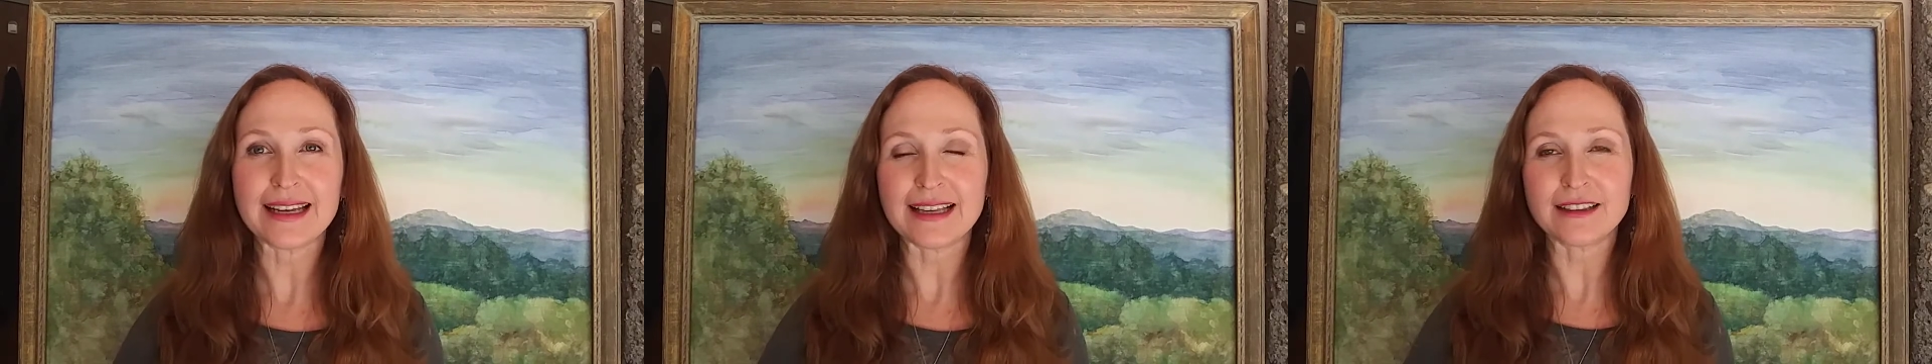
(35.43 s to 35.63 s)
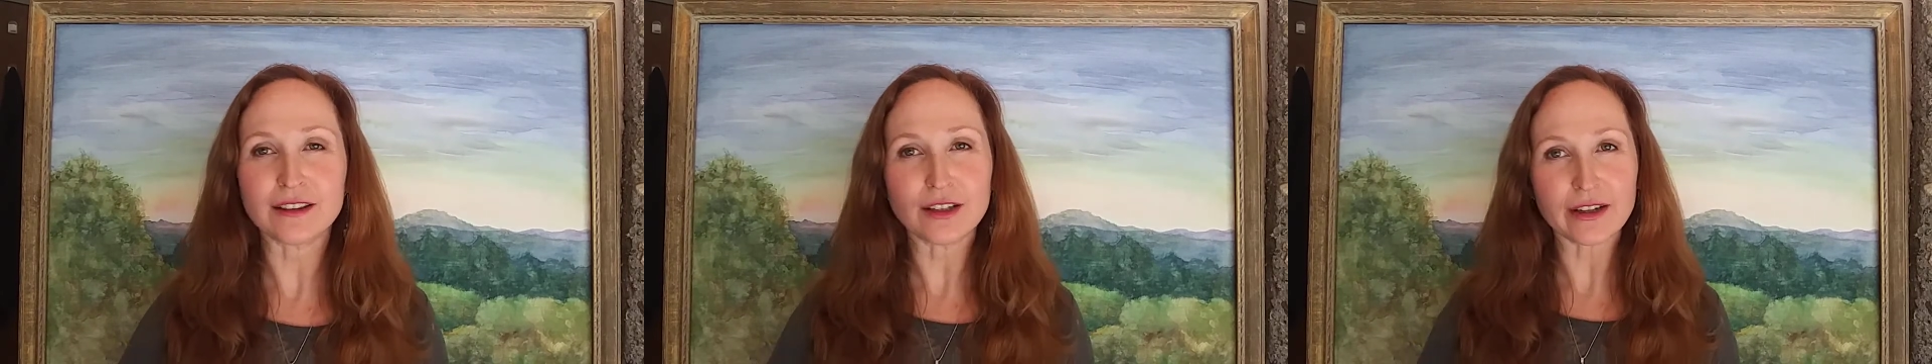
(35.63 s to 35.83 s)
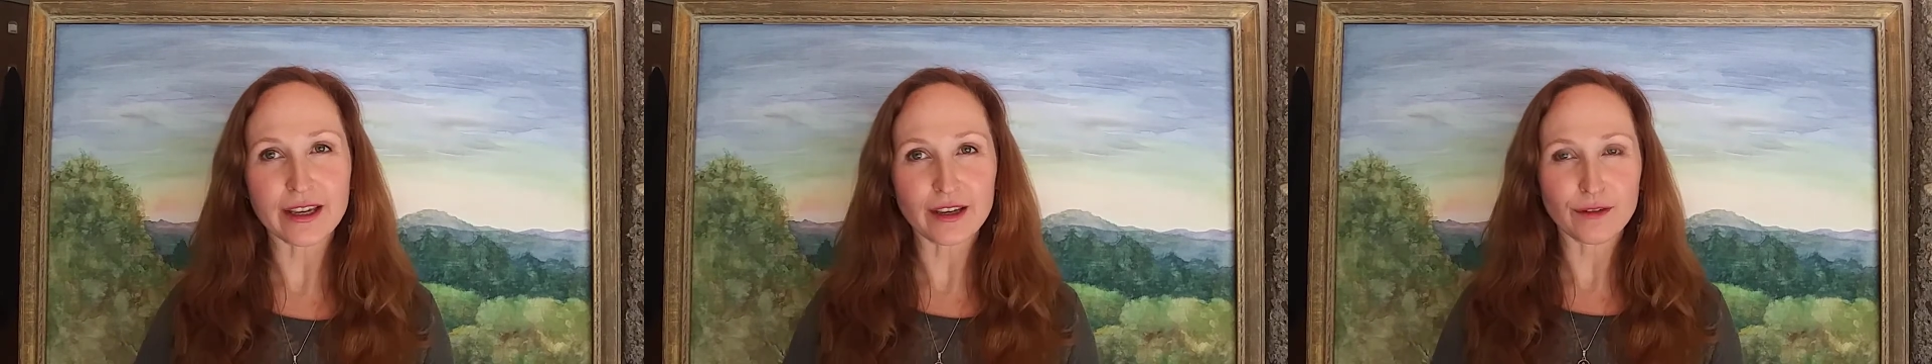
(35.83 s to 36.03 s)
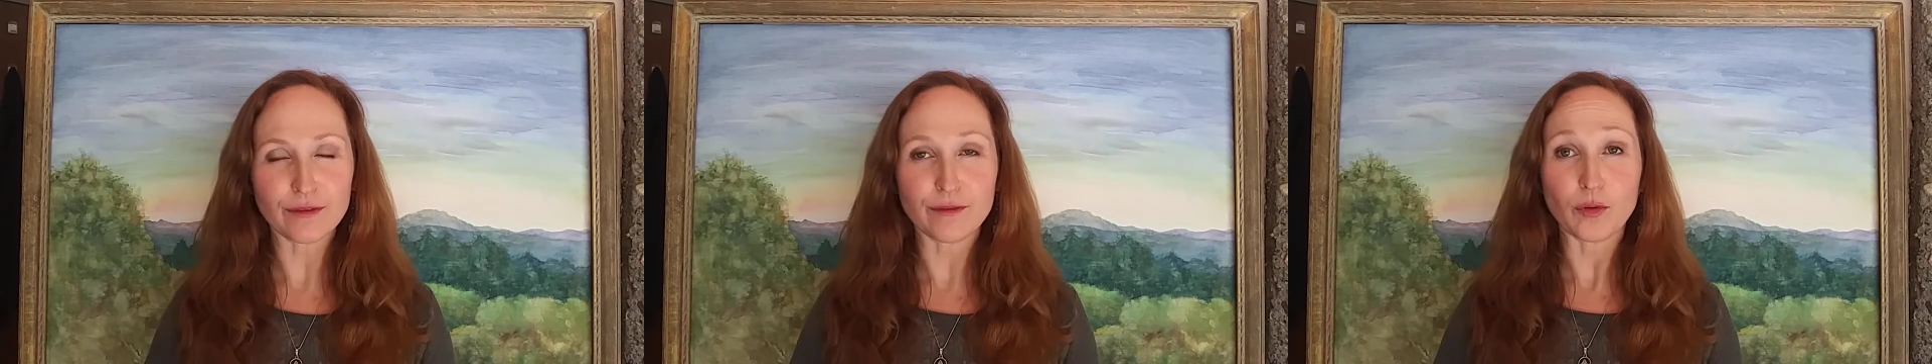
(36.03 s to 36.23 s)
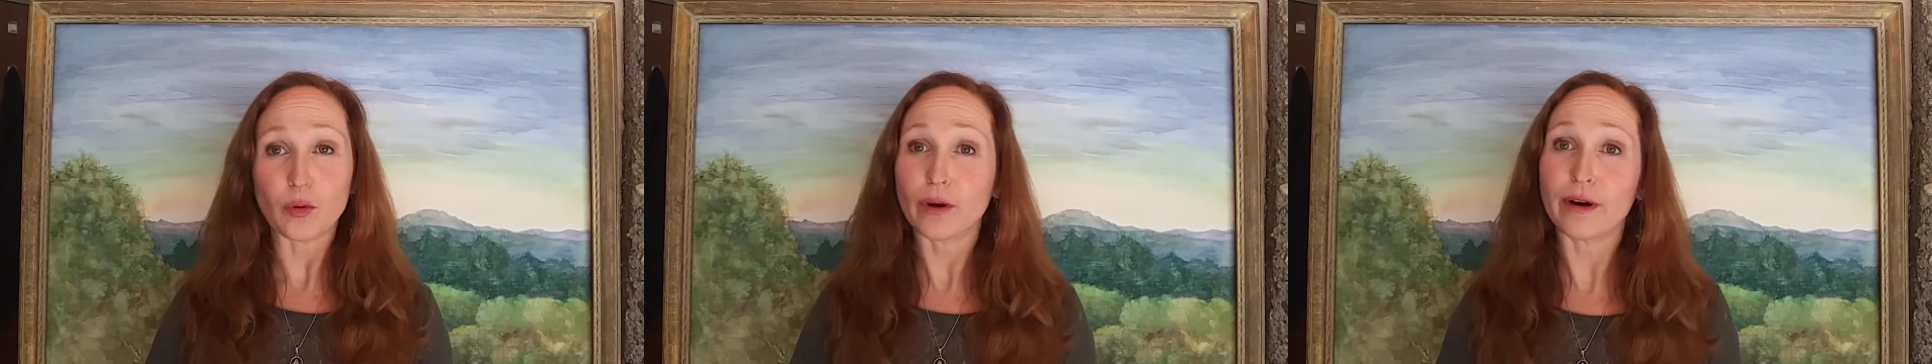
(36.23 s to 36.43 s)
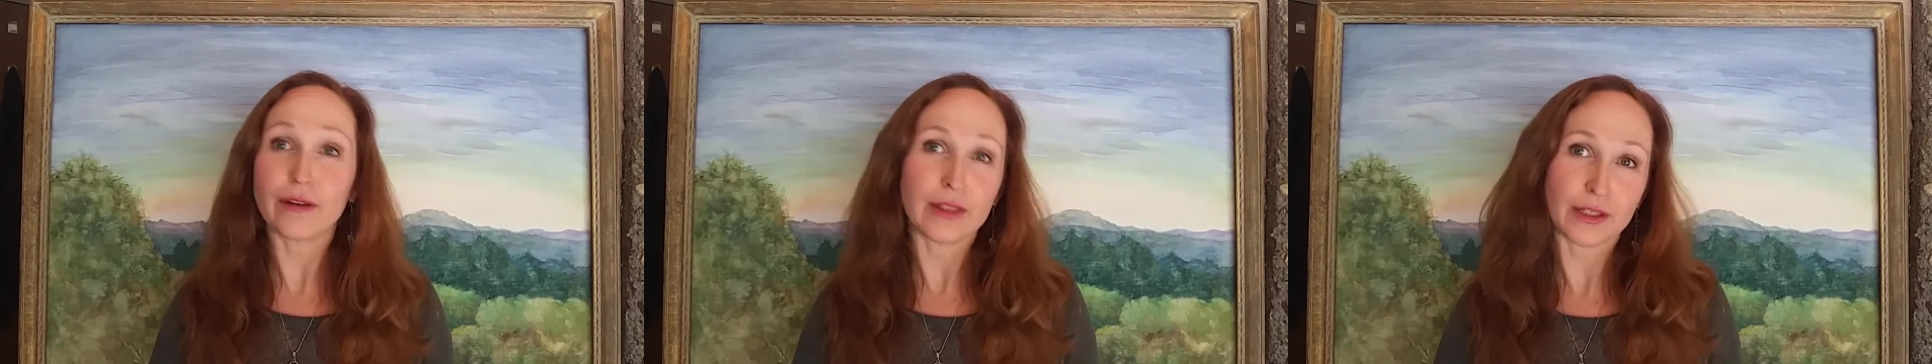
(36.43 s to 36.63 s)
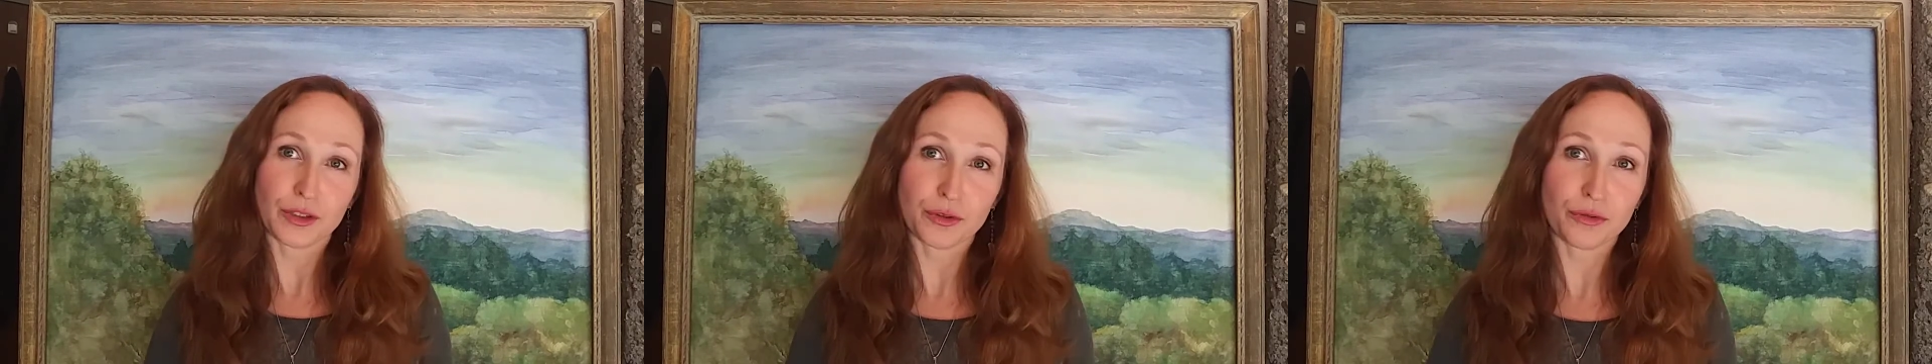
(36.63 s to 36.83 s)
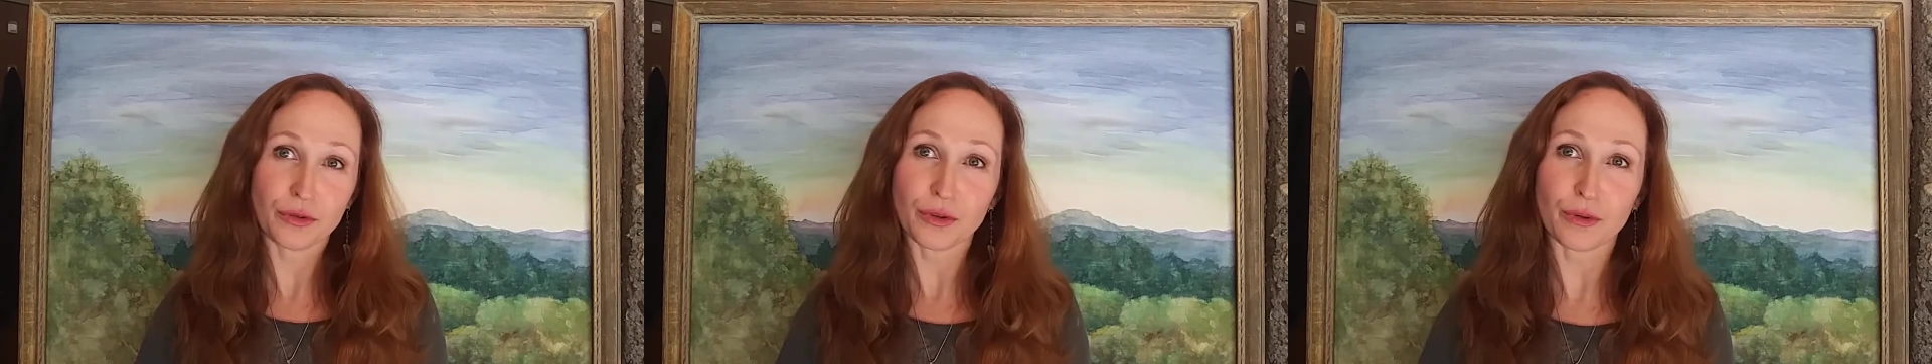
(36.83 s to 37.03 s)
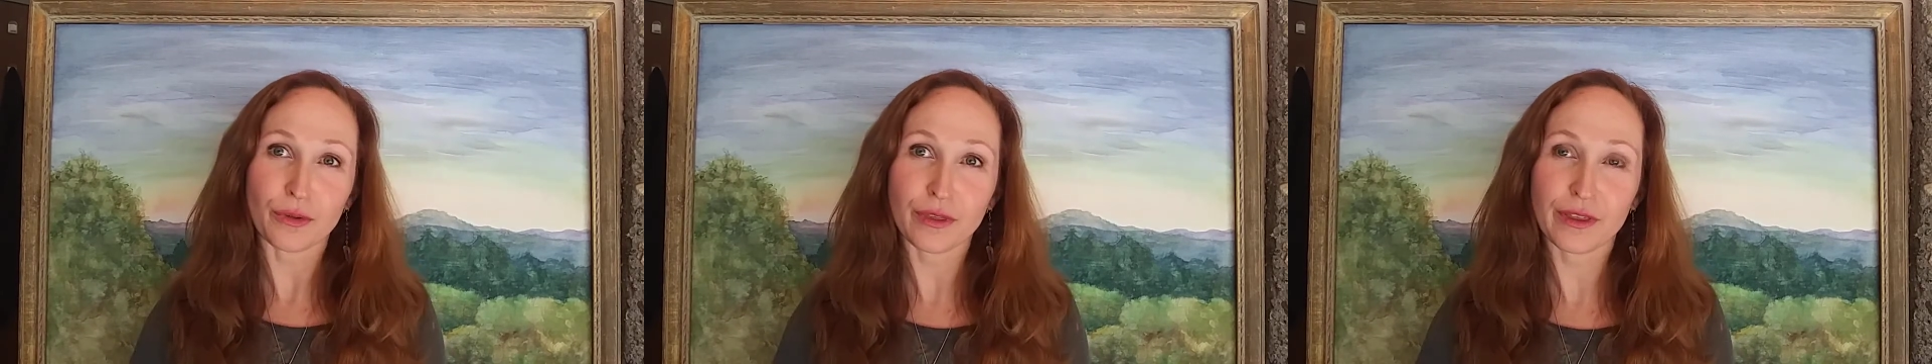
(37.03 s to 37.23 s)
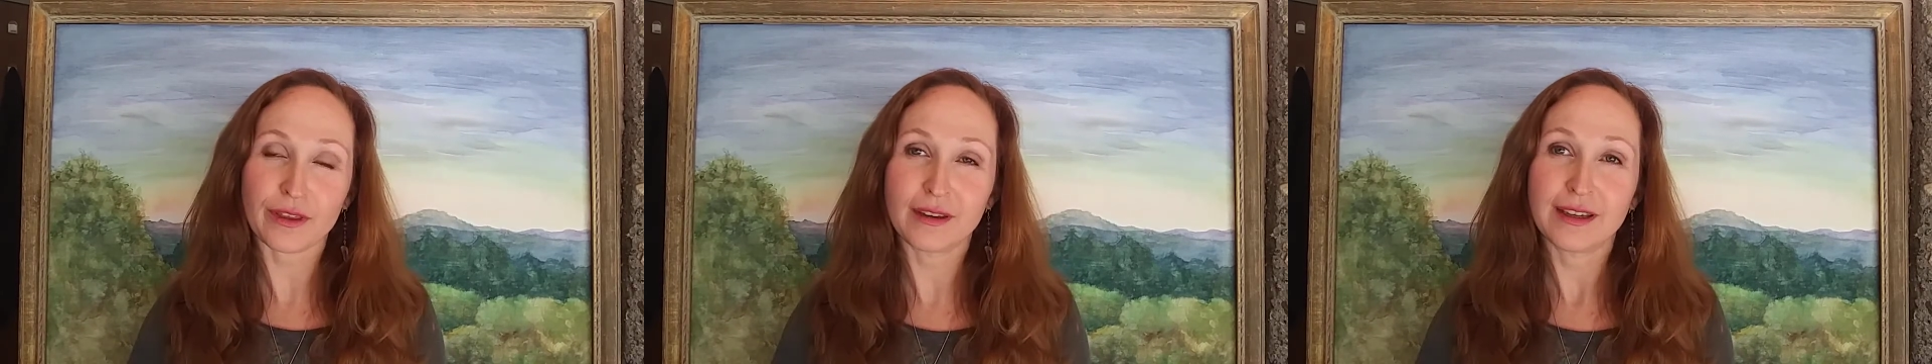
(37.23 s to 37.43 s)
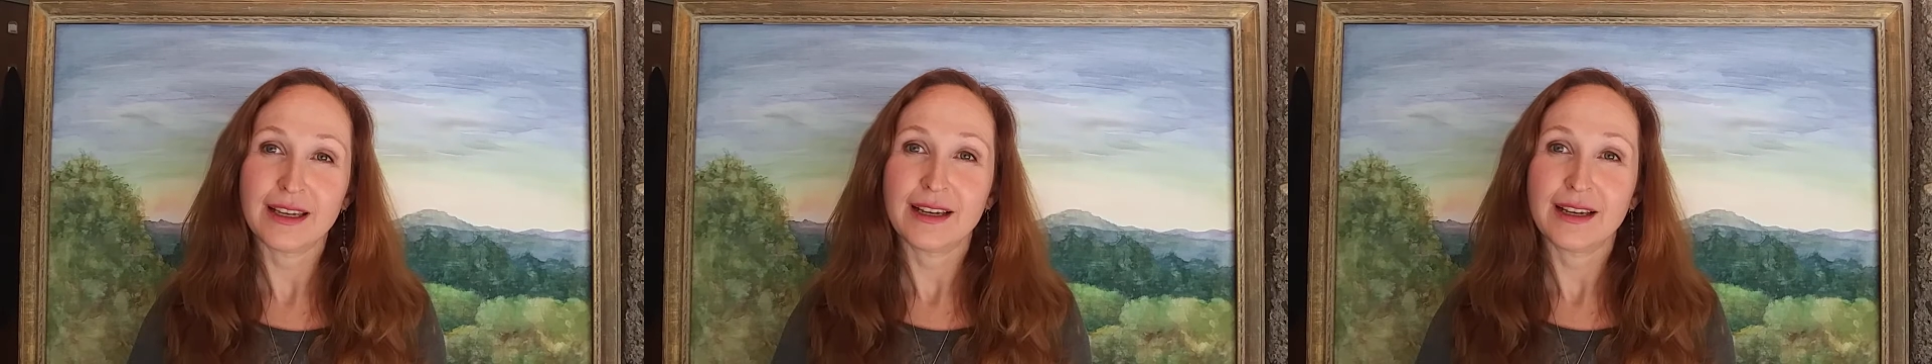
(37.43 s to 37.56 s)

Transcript: and looking for the truth.